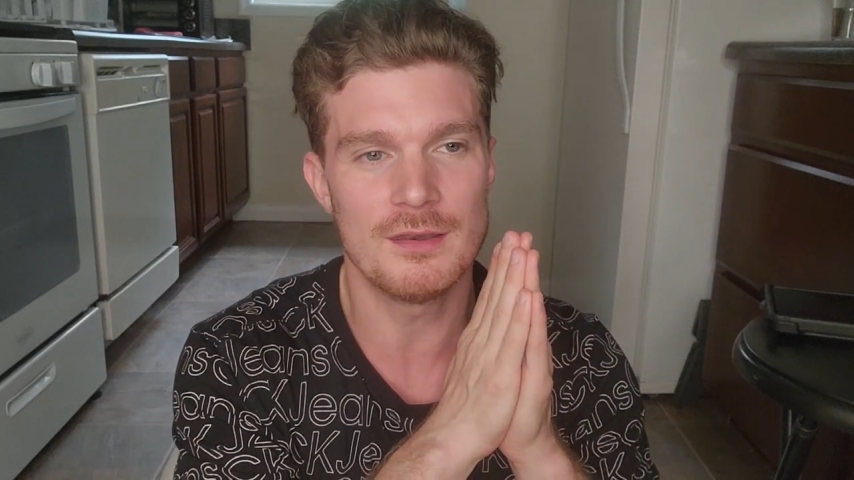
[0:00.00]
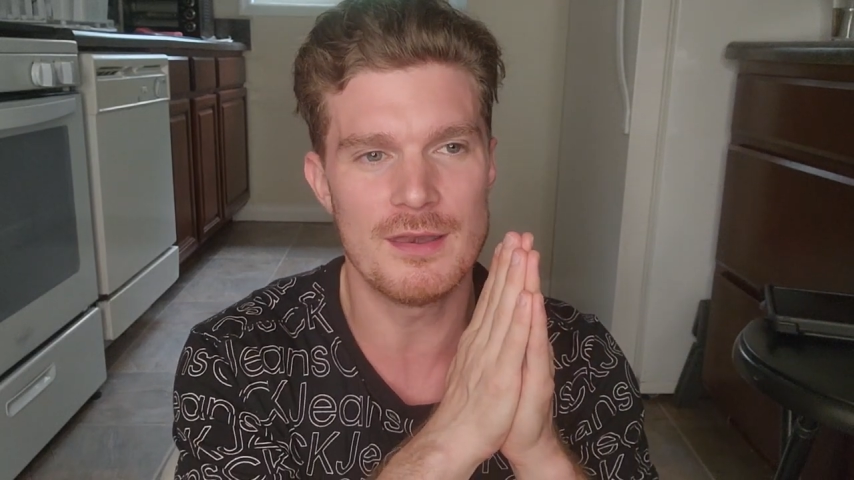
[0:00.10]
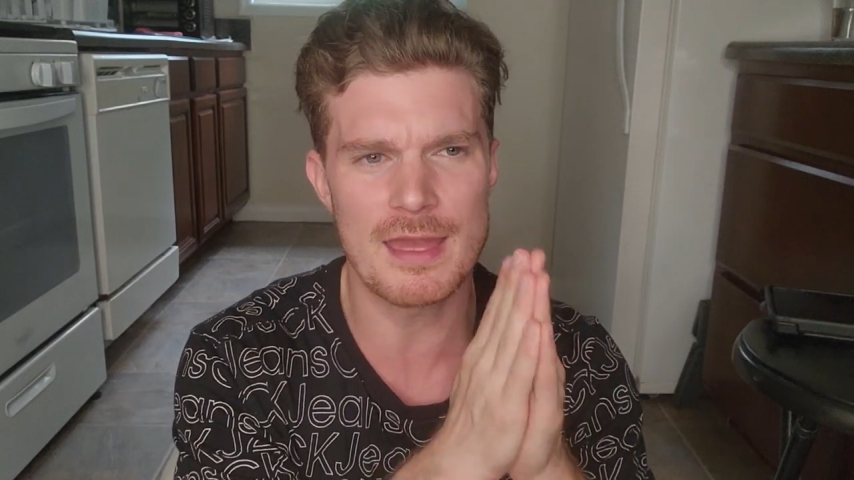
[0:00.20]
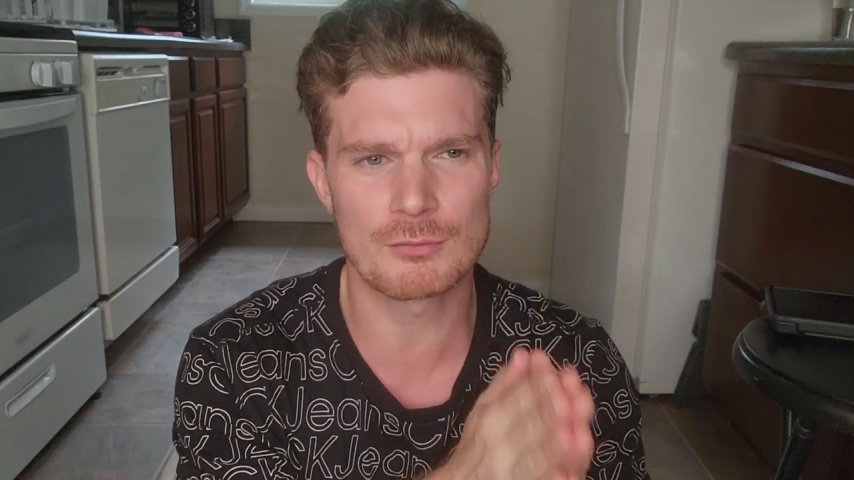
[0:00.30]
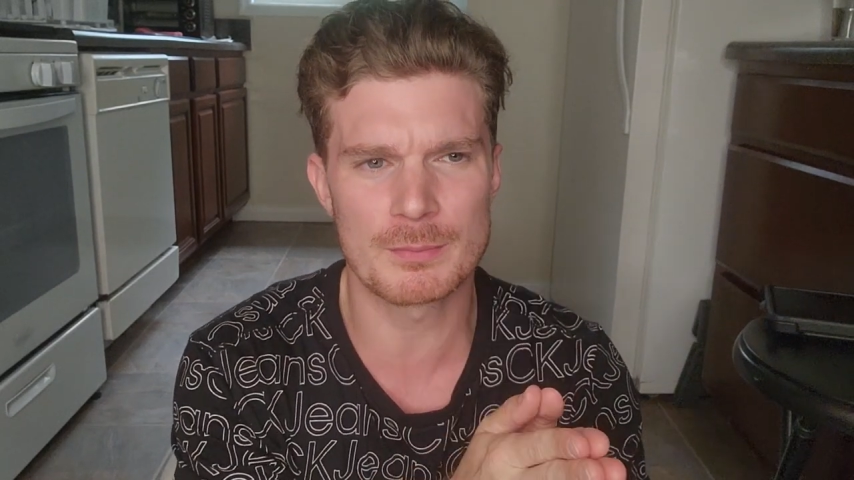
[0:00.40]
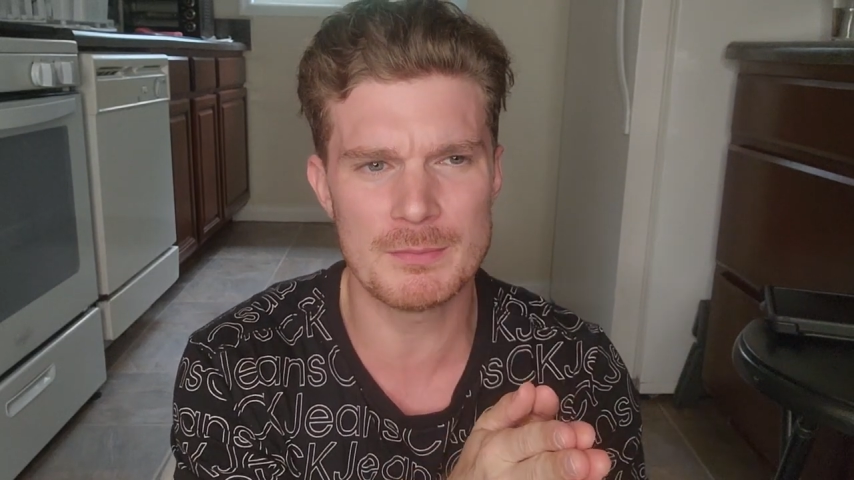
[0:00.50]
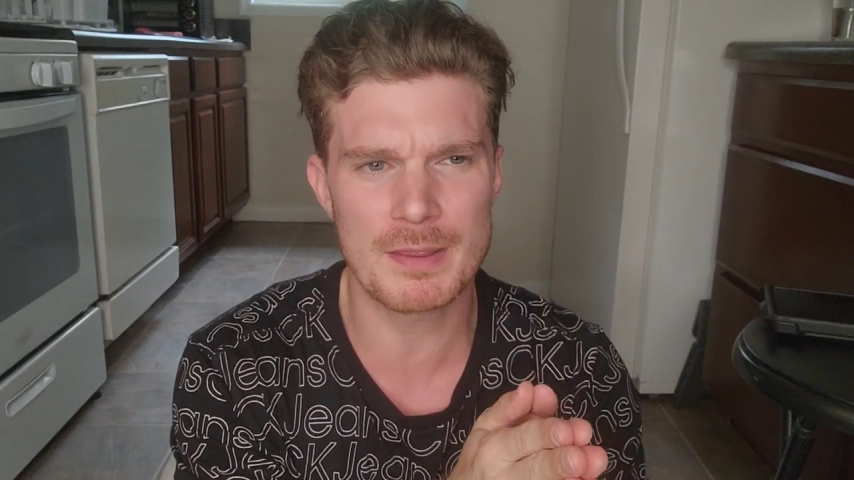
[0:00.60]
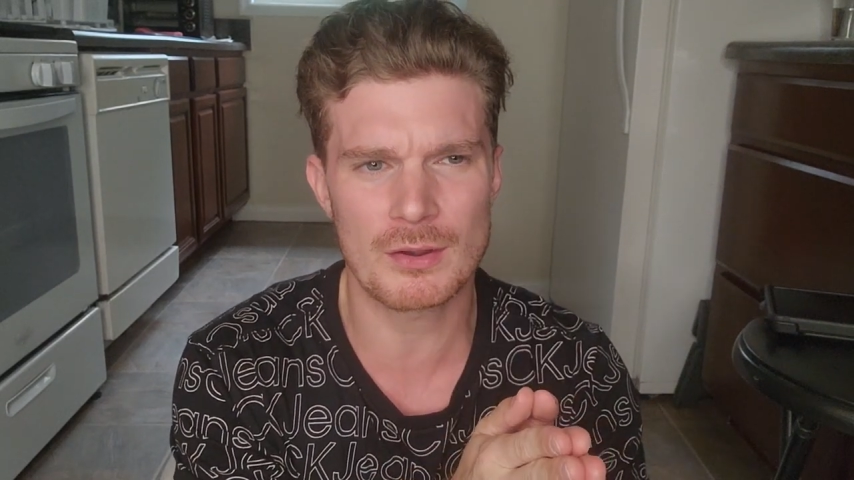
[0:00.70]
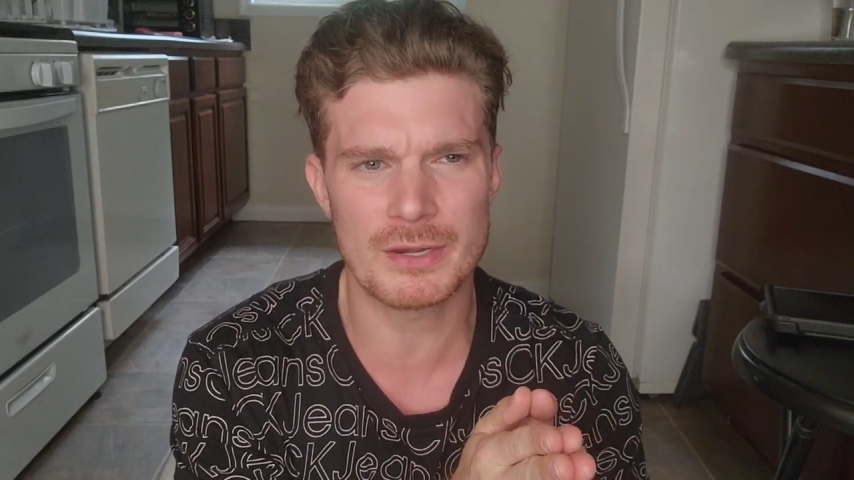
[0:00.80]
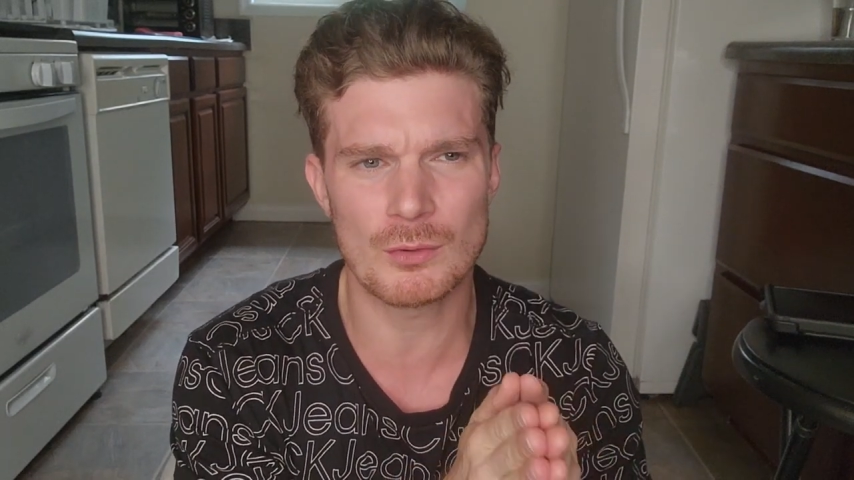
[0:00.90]
never been
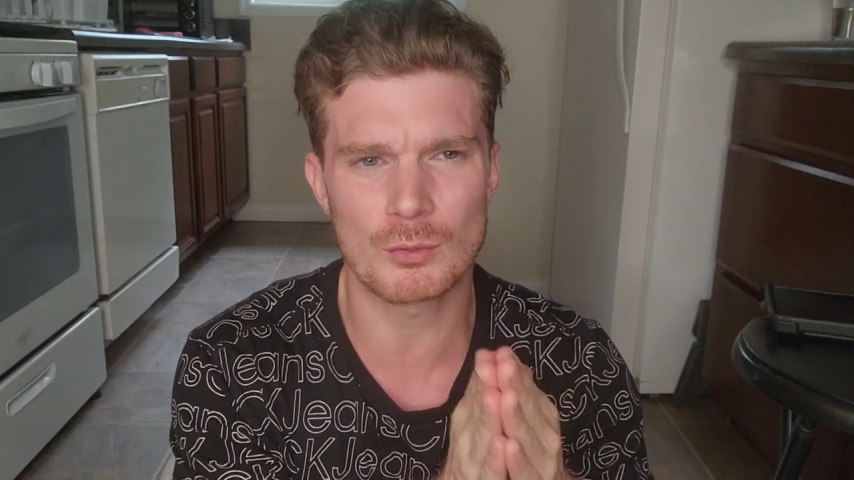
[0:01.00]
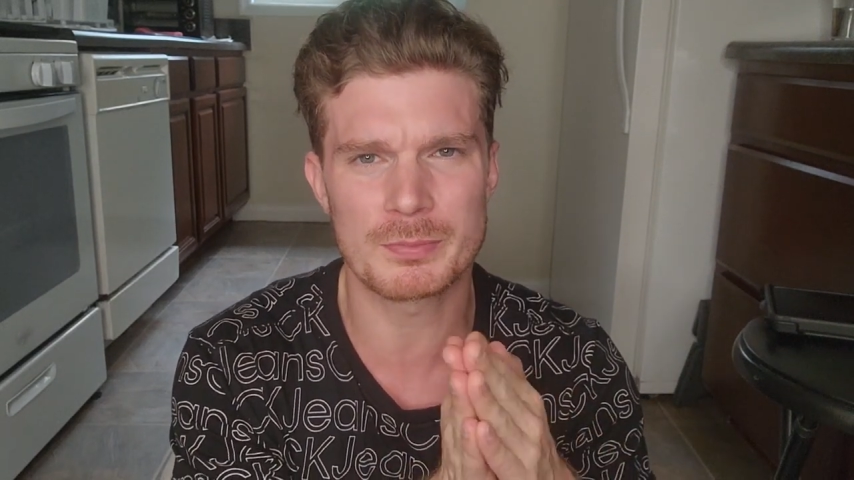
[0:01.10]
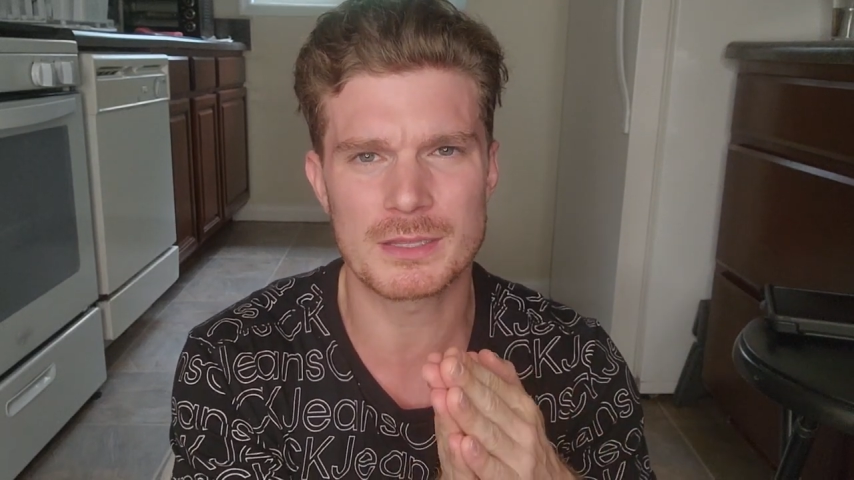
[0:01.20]
married or